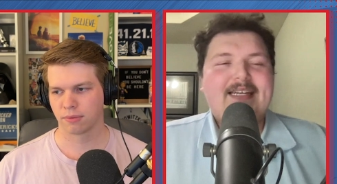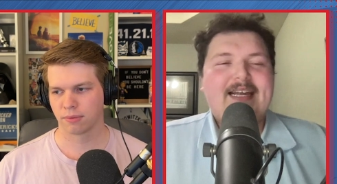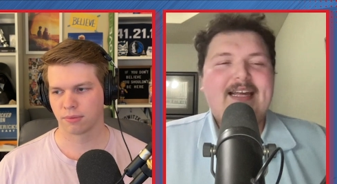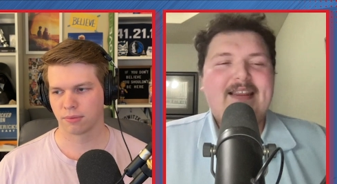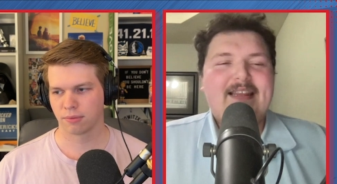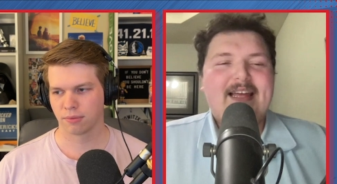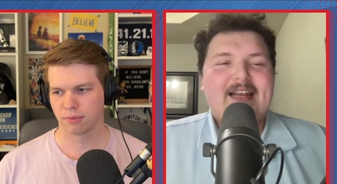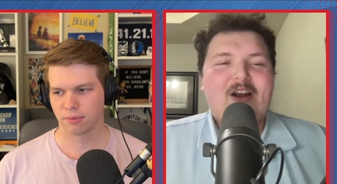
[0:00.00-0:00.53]

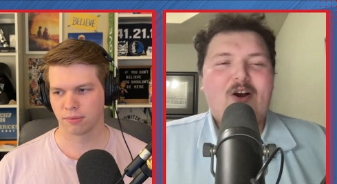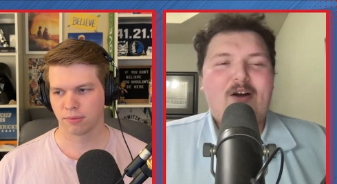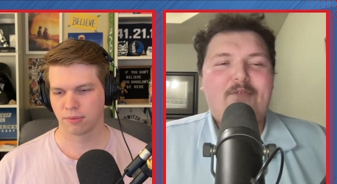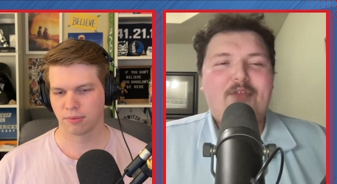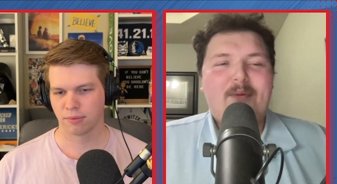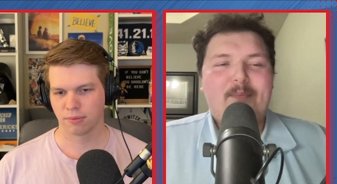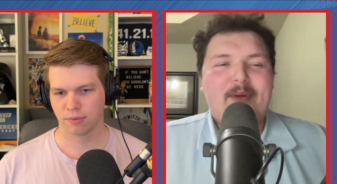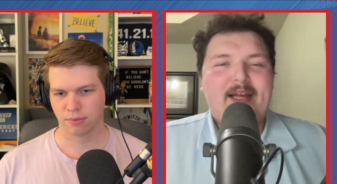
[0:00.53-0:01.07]
Speaker 1: And then
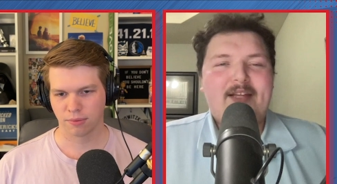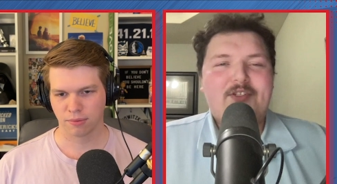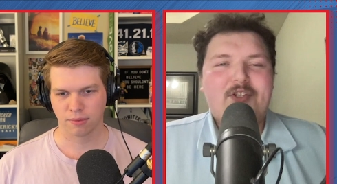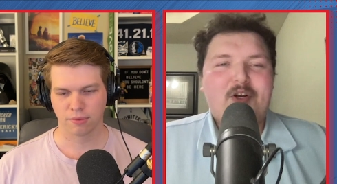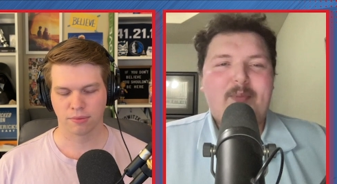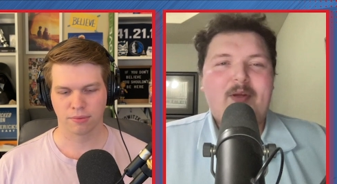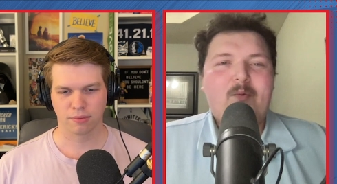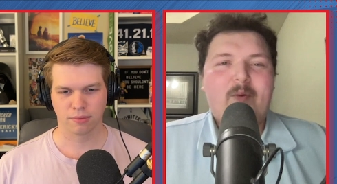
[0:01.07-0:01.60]
off the bench,
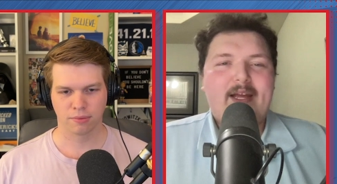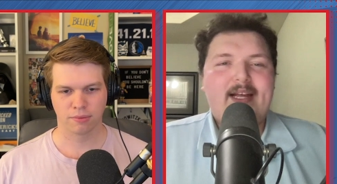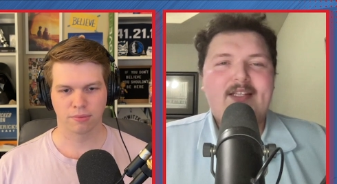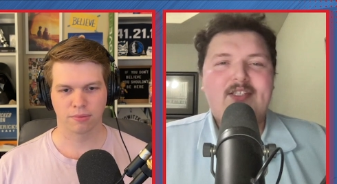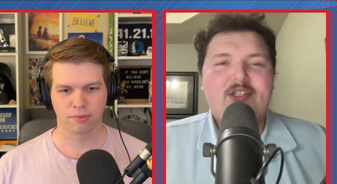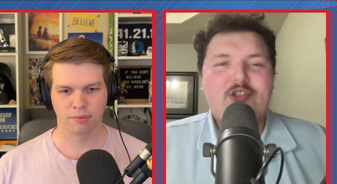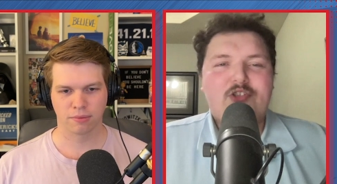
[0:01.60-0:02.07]
it'll be Wiggins and